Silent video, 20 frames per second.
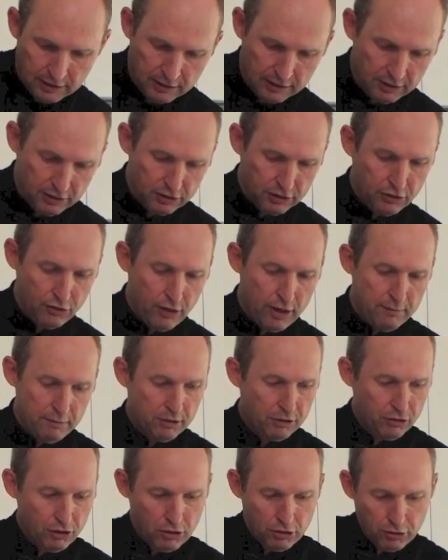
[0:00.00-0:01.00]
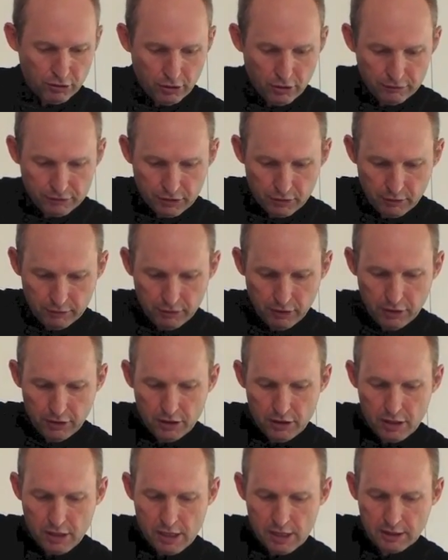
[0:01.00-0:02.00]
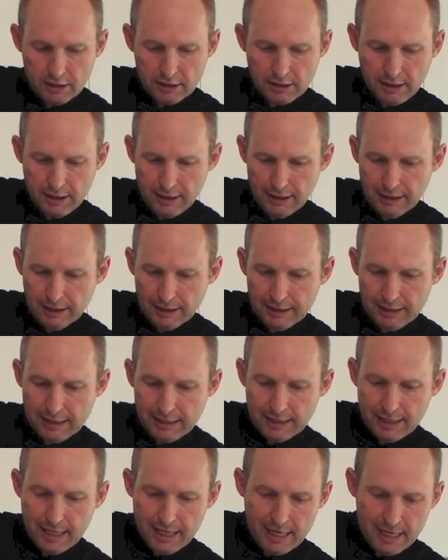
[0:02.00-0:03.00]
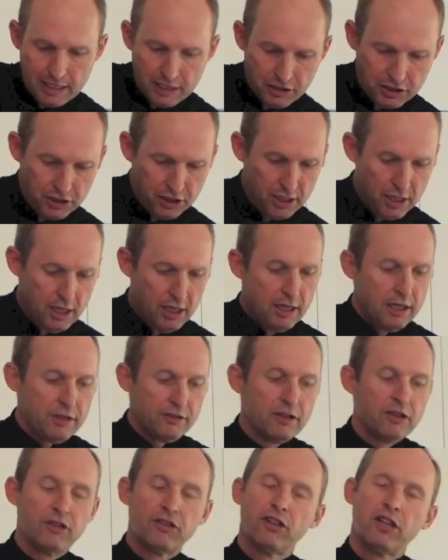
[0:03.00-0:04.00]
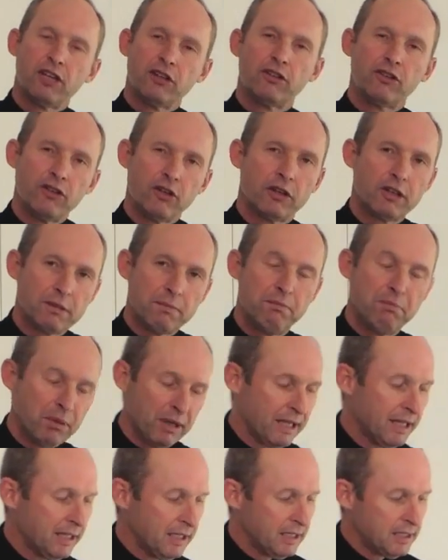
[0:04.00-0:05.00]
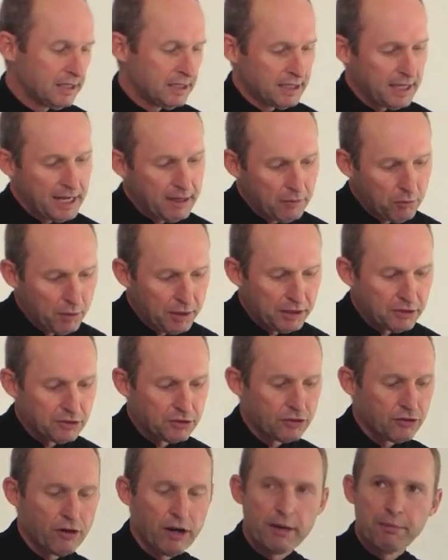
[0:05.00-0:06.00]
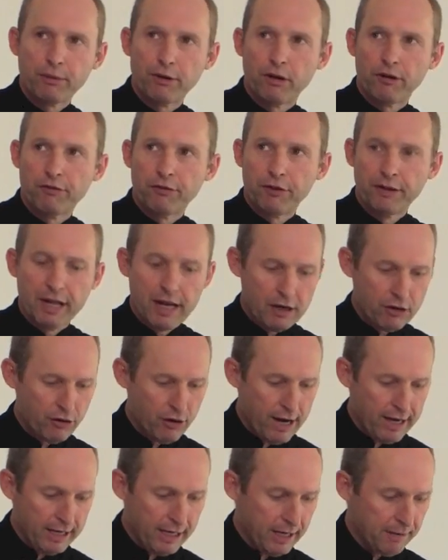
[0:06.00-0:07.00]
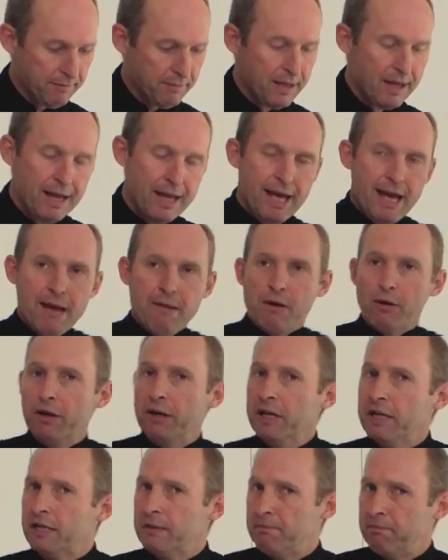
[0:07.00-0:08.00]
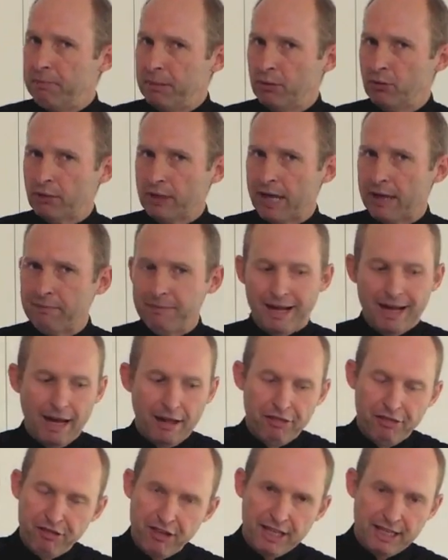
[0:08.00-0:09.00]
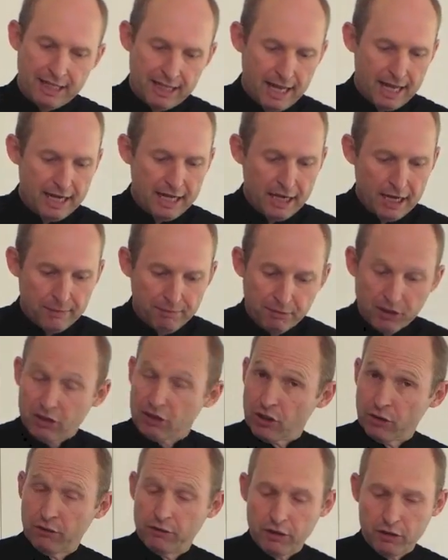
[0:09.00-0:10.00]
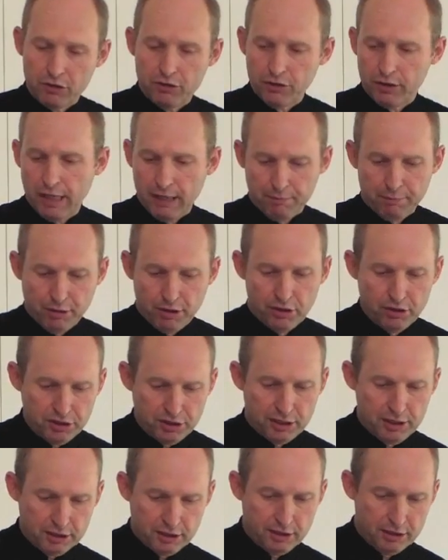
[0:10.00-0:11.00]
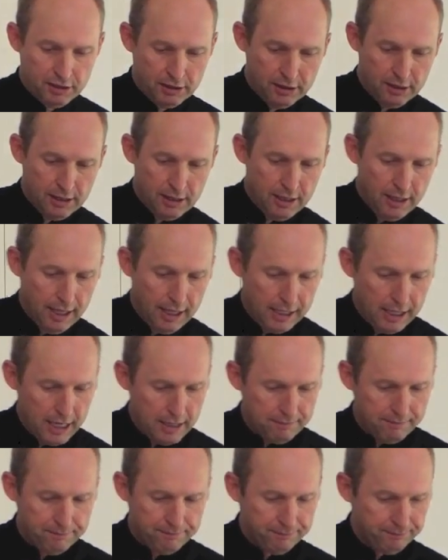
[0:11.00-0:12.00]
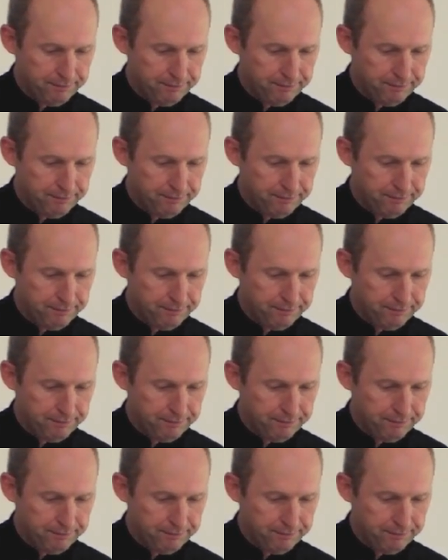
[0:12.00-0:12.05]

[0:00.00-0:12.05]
scrape the chocolate off so we've got a nice clean edge. As you can see, because it's not completely set, we can scrape it off without cracking. We need to build up a thicker layer, so we've got to do that process again.